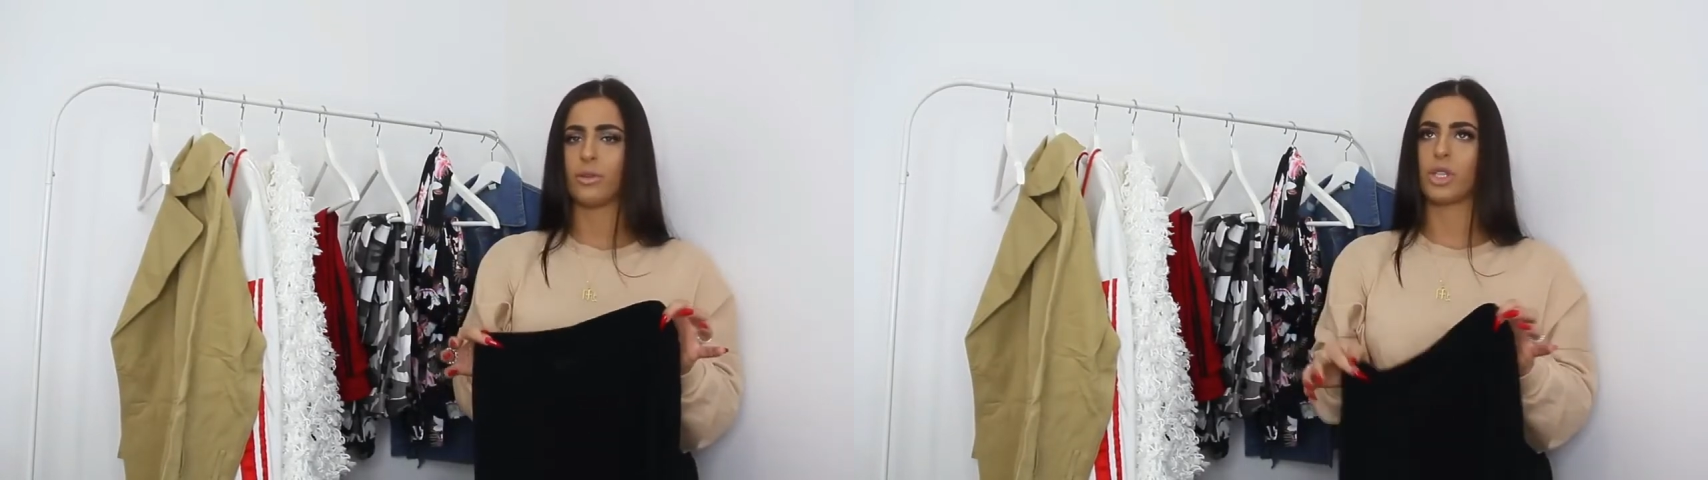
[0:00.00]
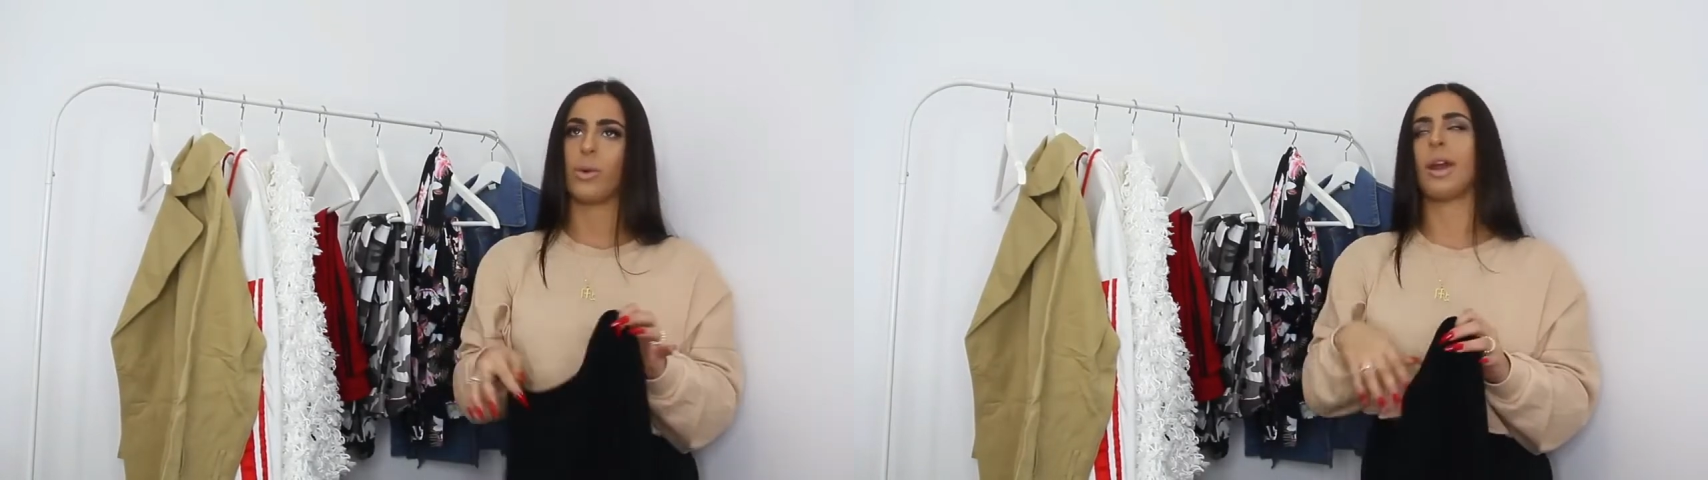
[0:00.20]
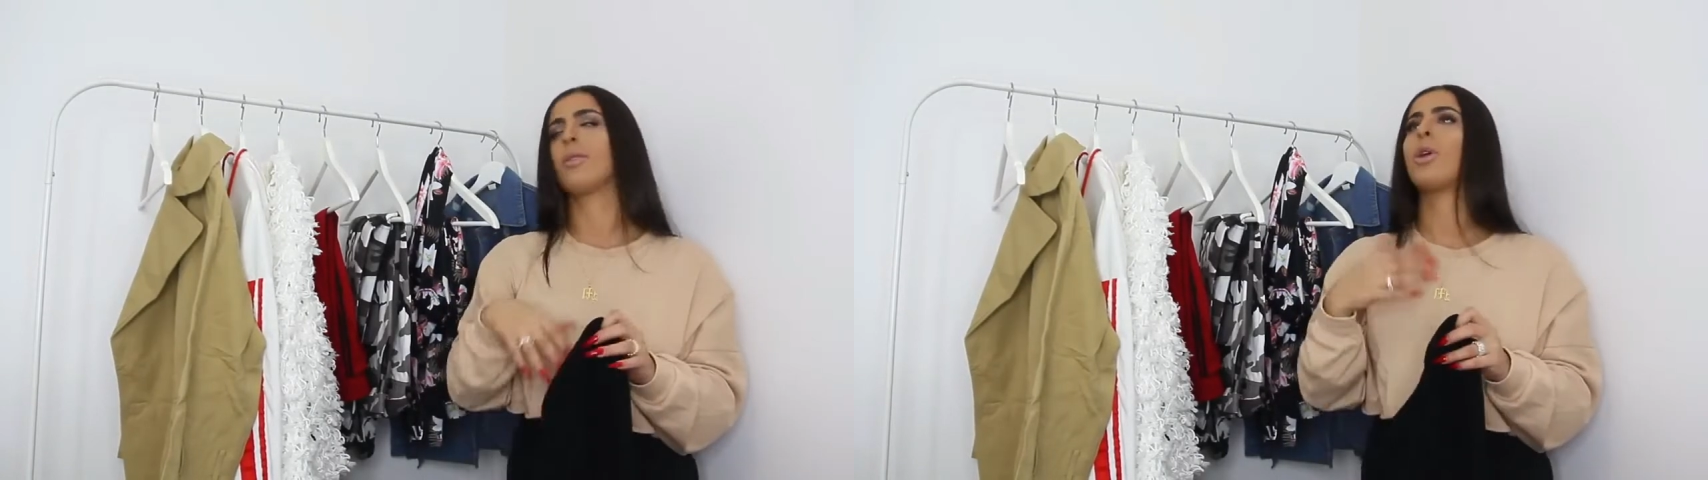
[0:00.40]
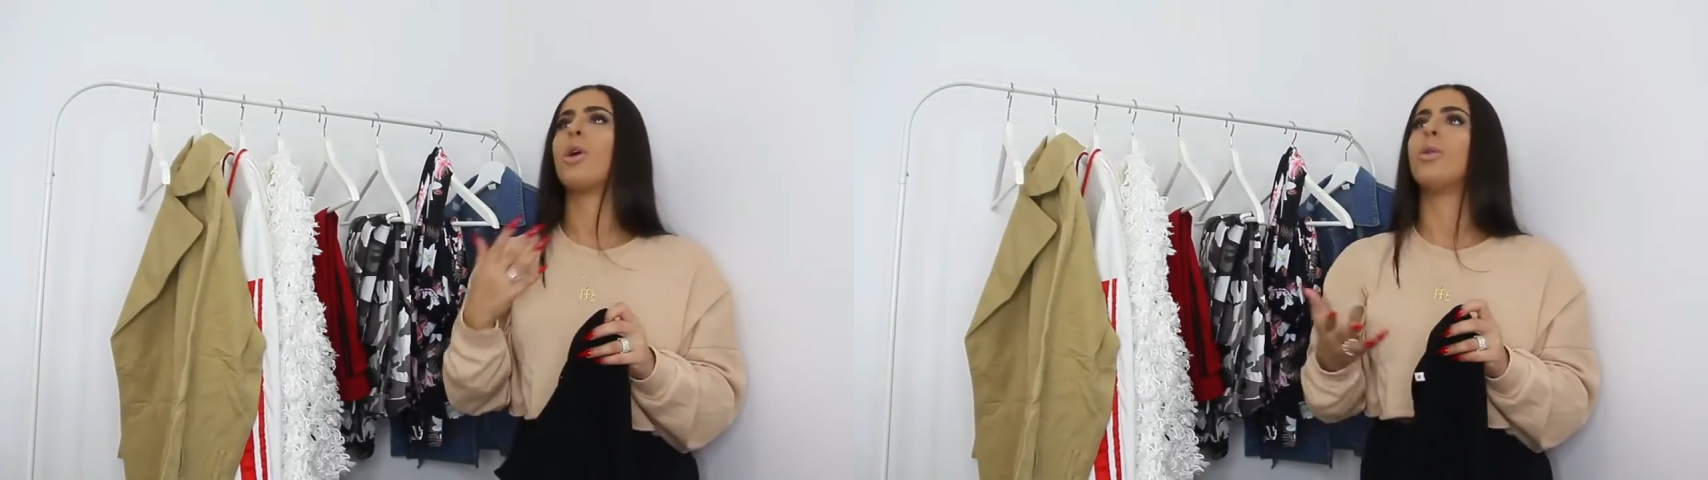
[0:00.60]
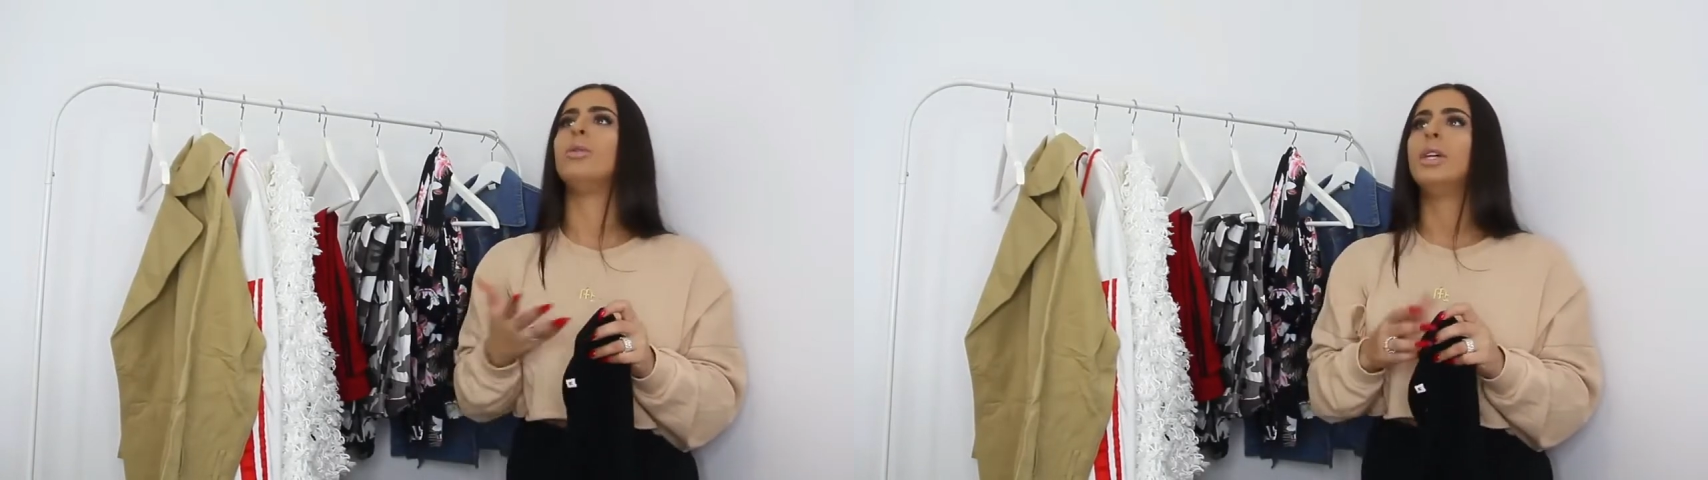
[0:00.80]
So I don't
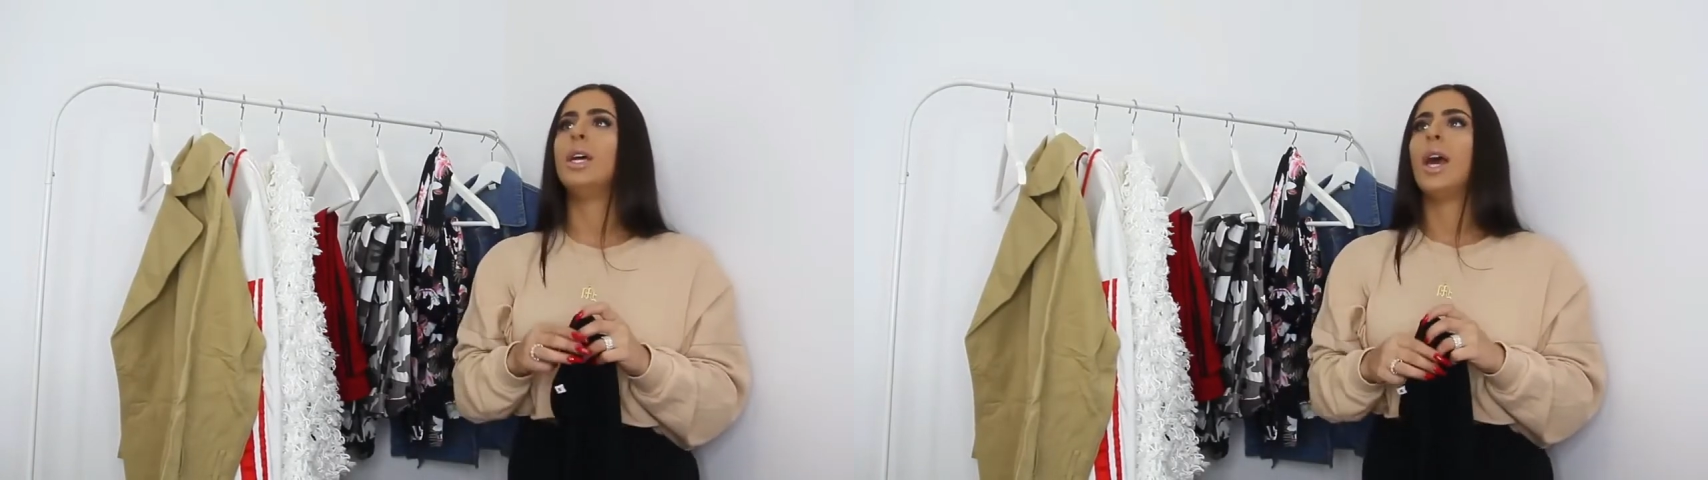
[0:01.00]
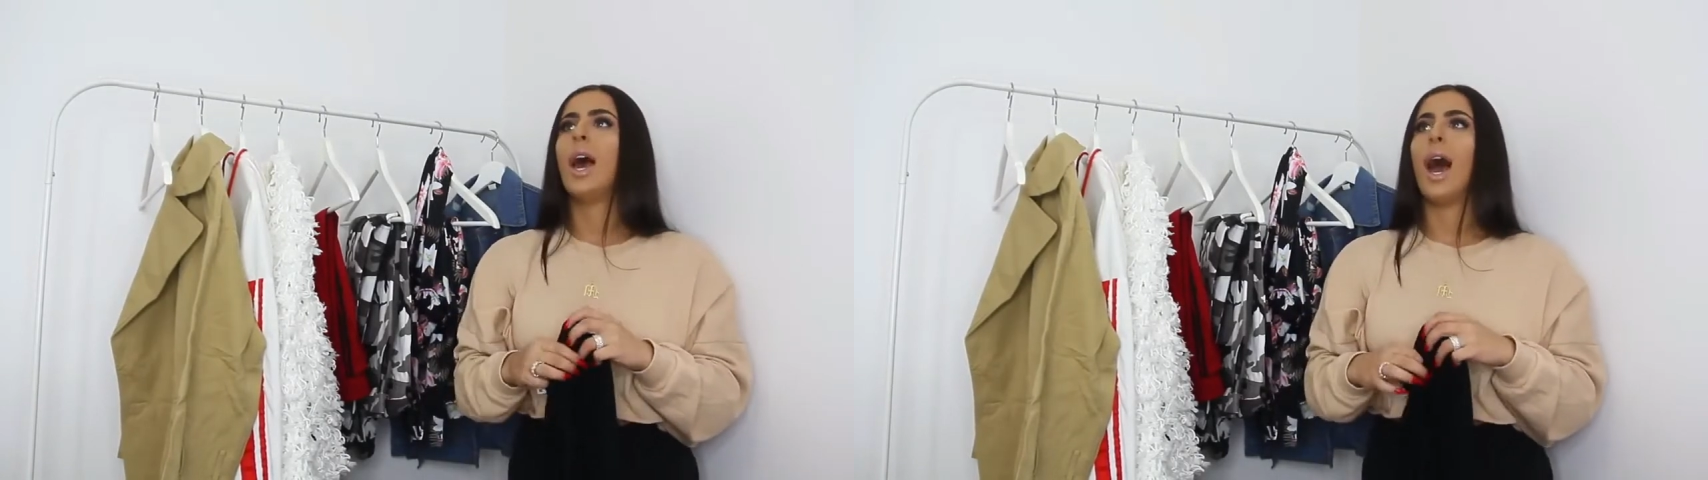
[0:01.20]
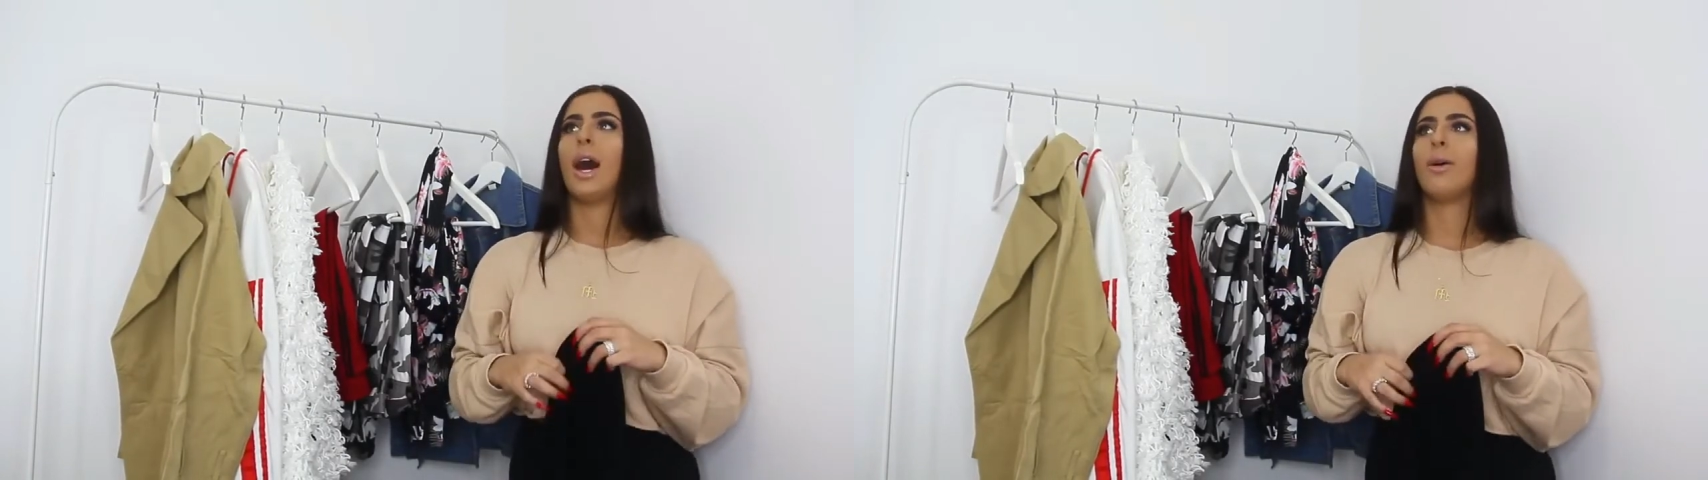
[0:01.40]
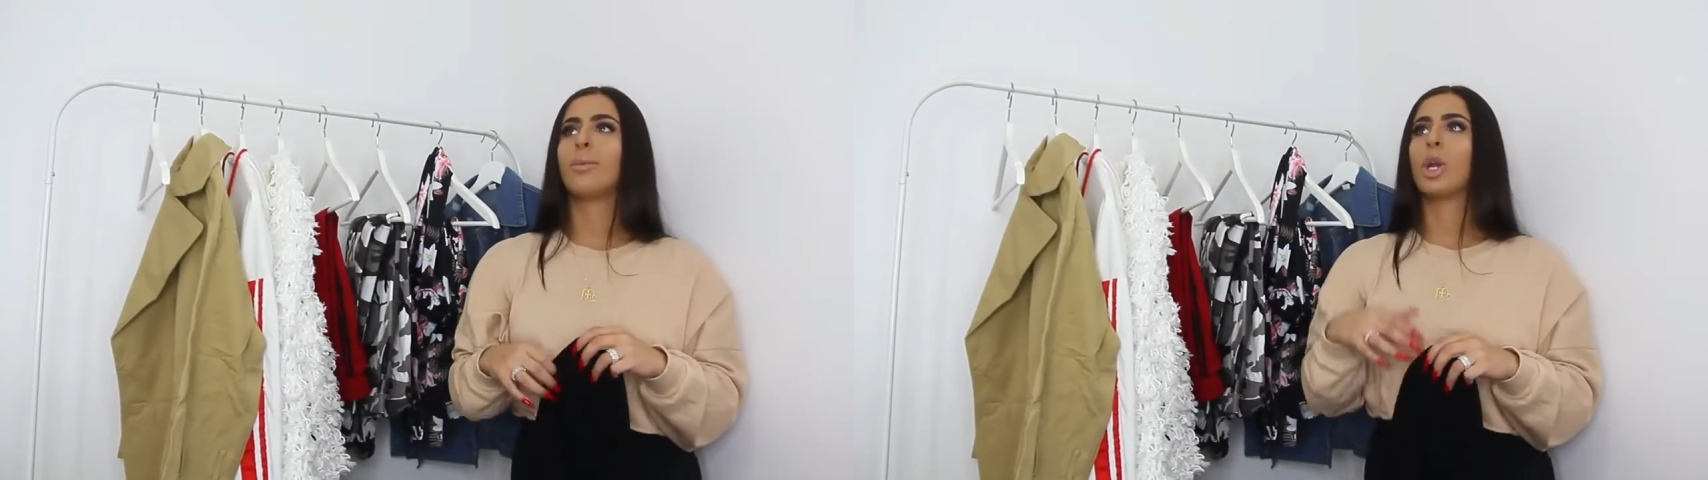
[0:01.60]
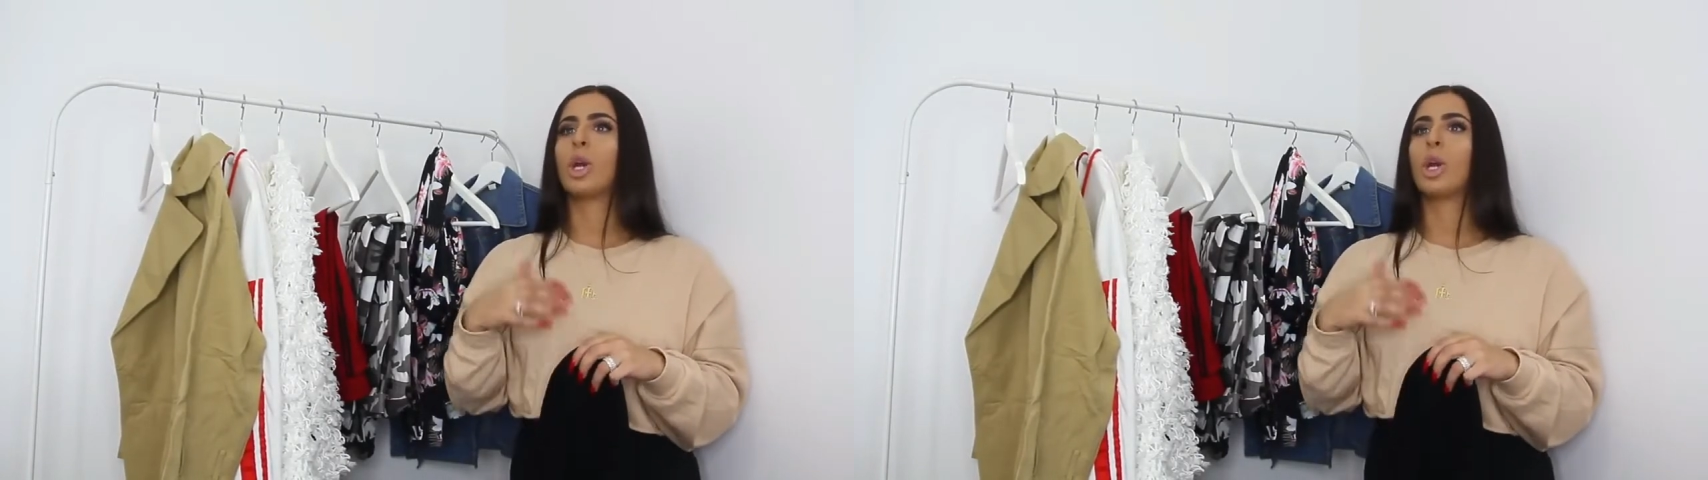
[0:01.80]
know how I'm going to